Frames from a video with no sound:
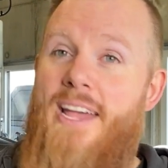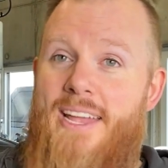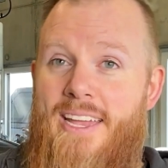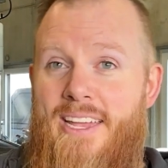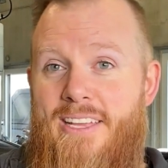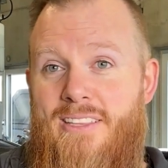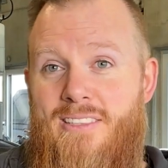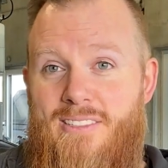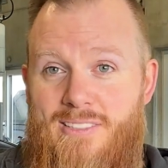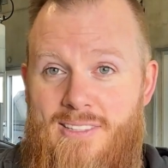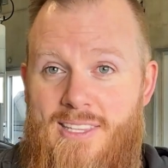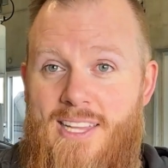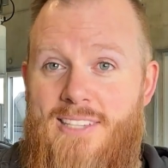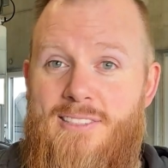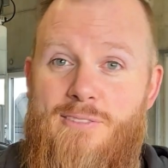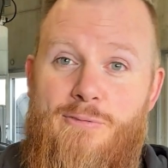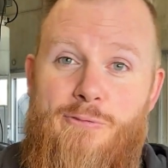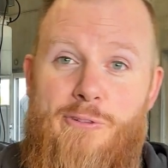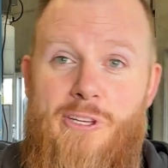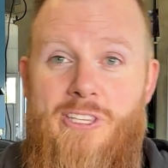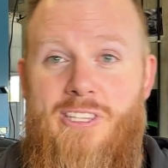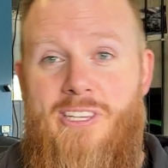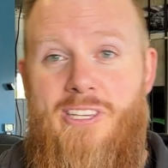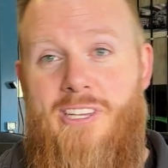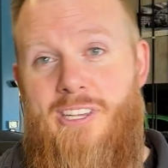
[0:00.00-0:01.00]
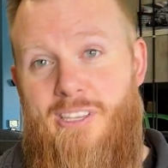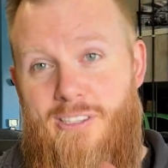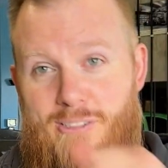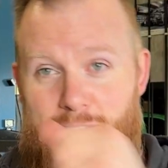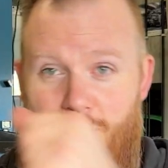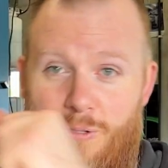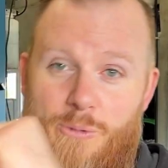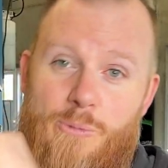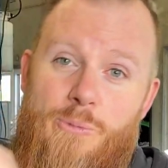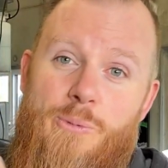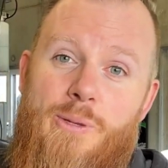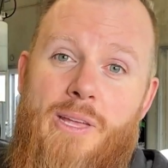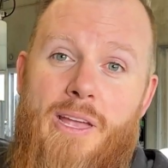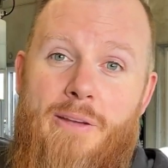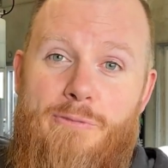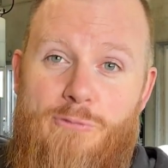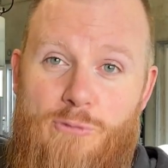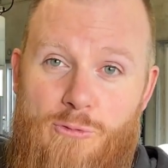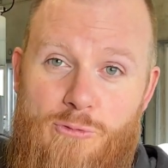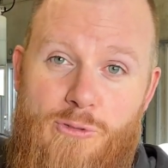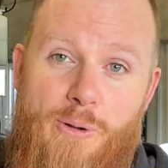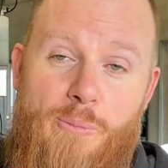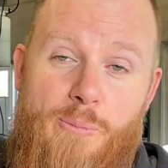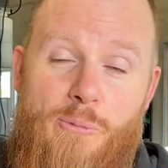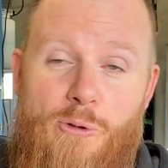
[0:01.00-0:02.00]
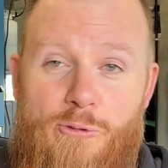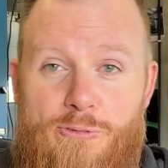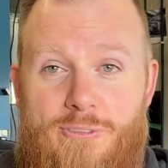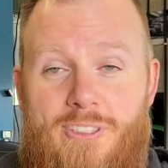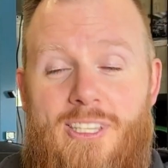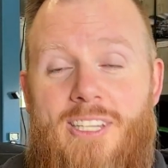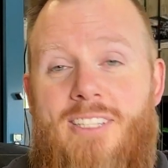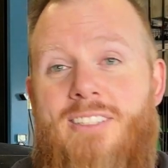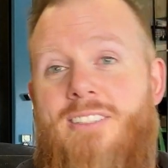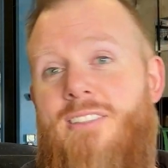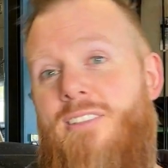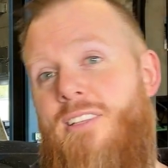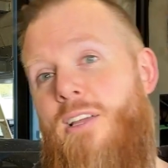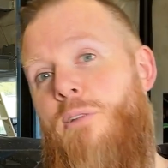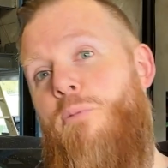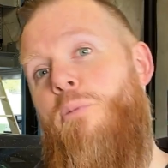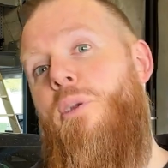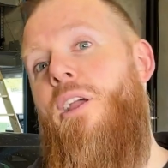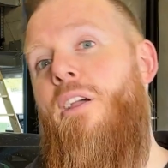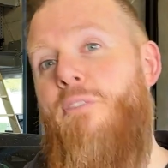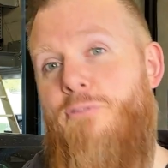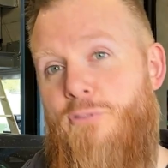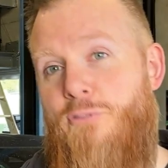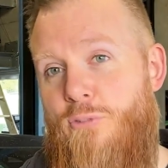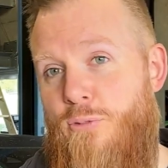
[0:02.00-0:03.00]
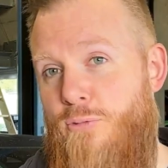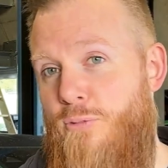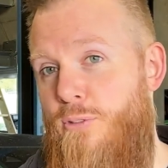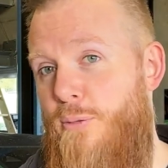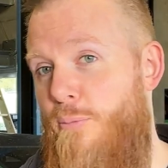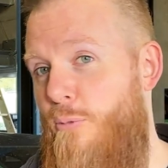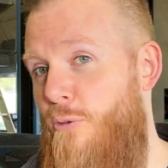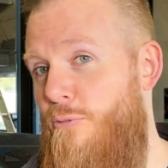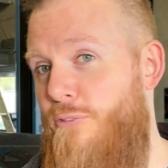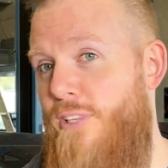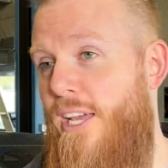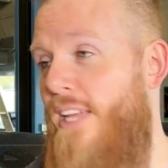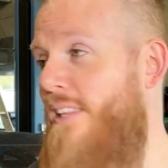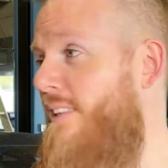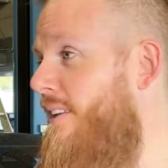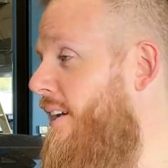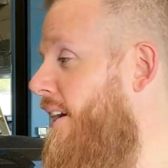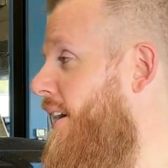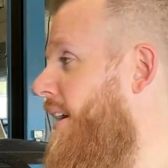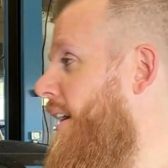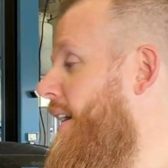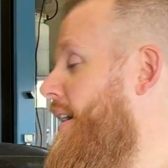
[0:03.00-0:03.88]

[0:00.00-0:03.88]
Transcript: it doesn't fit here, we have to remove this and then we have to remove that.